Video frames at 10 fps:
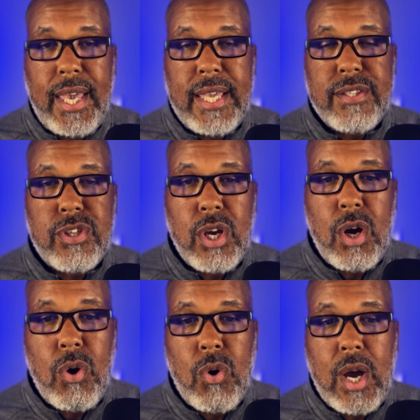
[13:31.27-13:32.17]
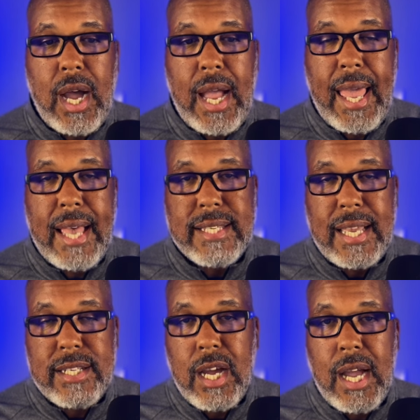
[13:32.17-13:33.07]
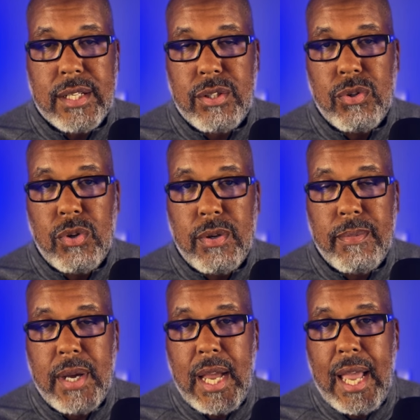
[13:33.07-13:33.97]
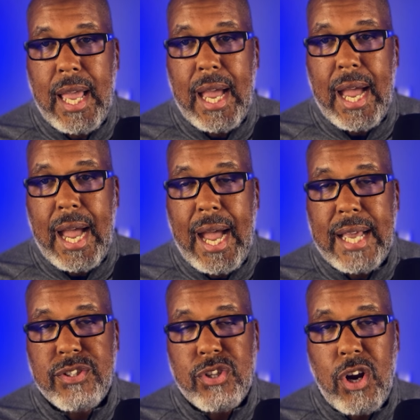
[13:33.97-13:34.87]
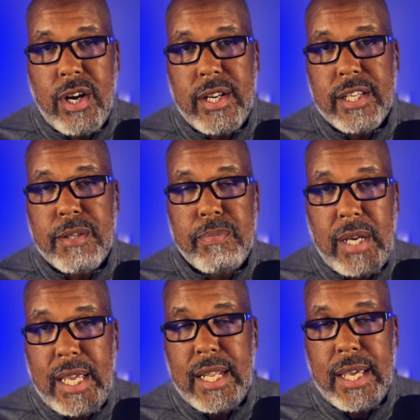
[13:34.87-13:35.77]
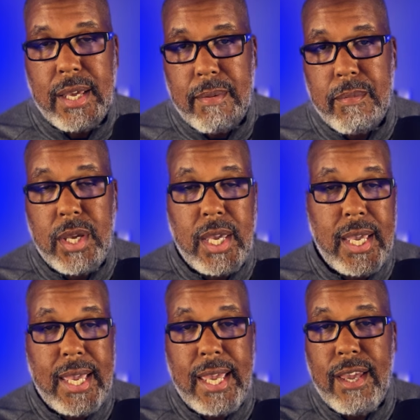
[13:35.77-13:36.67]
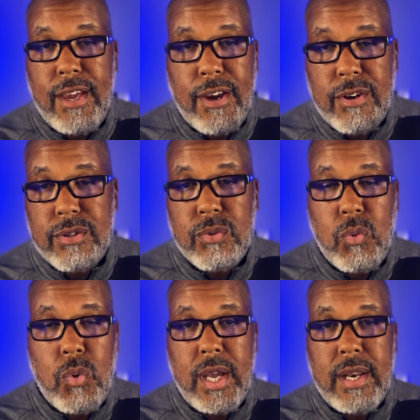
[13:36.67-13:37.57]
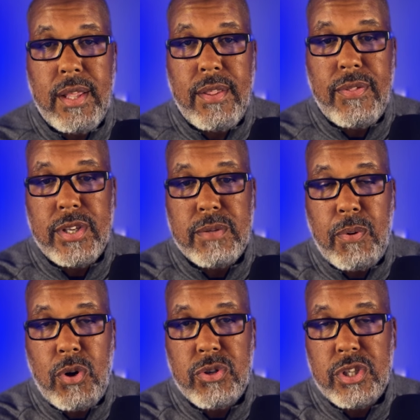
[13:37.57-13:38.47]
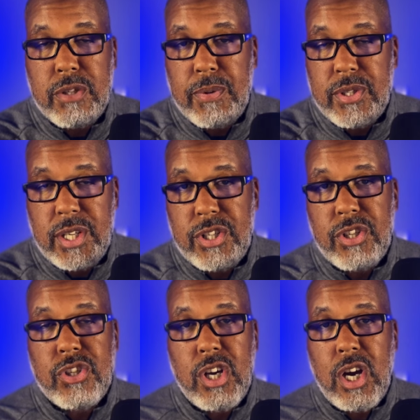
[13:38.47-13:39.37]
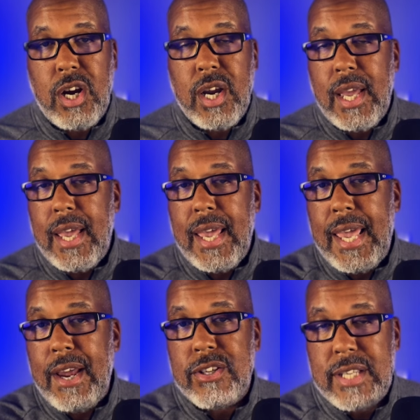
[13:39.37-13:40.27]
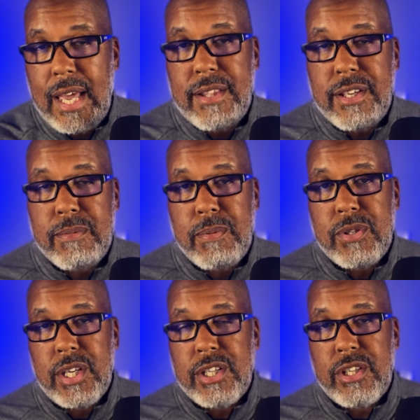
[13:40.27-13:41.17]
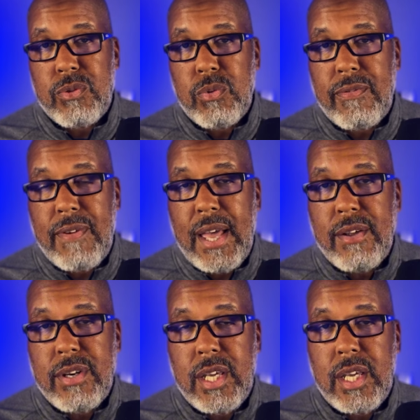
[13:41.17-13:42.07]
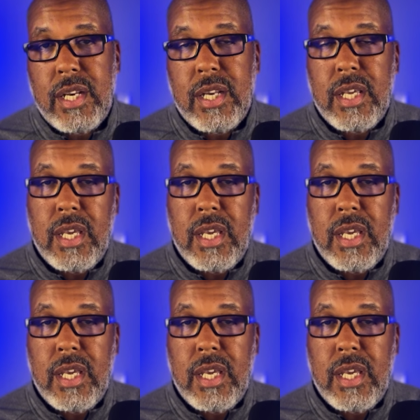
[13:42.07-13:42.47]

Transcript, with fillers: And so as I talked to him, I started to explain to him here's what this person's positions are, here's how these positions were founded,